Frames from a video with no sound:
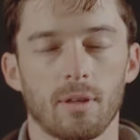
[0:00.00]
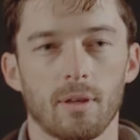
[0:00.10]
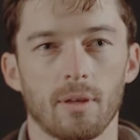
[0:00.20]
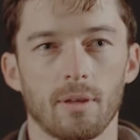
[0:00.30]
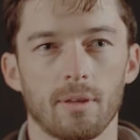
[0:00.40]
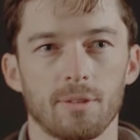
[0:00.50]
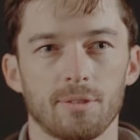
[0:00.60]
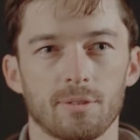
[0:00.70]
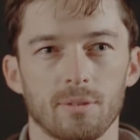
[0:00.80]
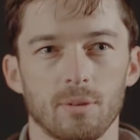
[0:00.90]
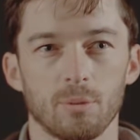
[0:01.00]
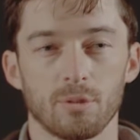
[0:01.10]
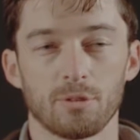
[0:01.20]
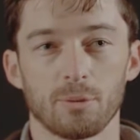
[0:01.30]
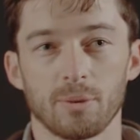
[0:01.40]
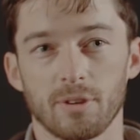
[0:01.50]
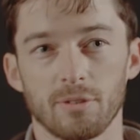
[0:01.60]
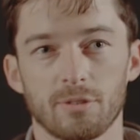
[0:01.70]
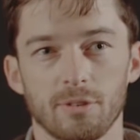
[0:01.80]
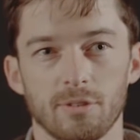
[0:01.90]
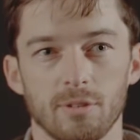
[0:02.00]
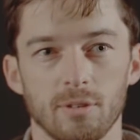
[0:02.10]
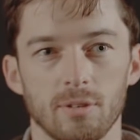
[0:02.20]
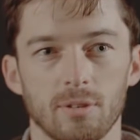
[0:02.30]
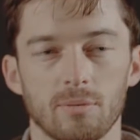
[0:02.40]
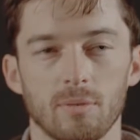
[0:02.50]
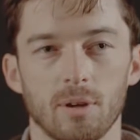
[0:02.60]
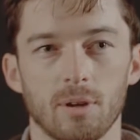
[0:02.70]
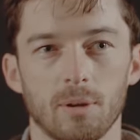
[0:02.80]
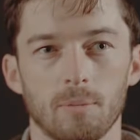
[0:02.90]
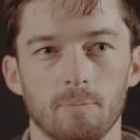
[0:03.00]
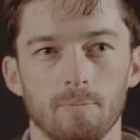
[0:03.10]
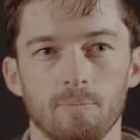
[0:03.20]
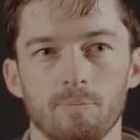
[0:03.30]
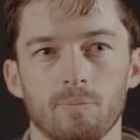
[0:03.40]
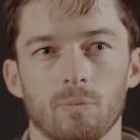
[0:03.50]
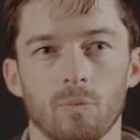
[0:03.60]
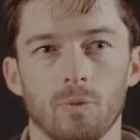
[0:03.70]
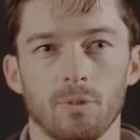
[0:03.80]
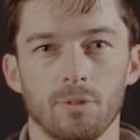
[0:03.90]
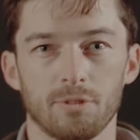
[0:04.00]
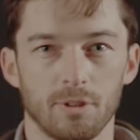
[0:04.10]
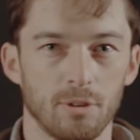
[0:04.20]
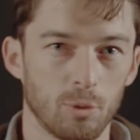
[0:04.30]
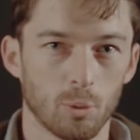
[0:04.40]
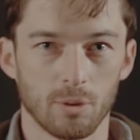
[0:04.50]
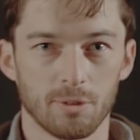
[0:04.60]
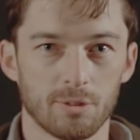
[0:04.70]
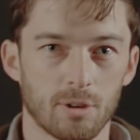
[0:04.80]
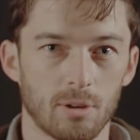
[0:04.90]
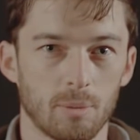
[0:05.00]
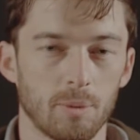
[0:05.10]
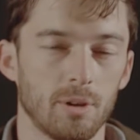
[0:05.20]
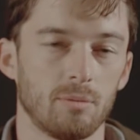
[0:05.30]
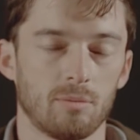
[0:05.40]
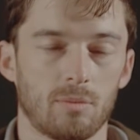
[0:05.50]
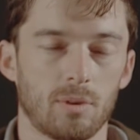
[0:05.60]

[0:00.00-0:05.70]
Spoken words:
And it was also a gift to see the city of New Orleans come and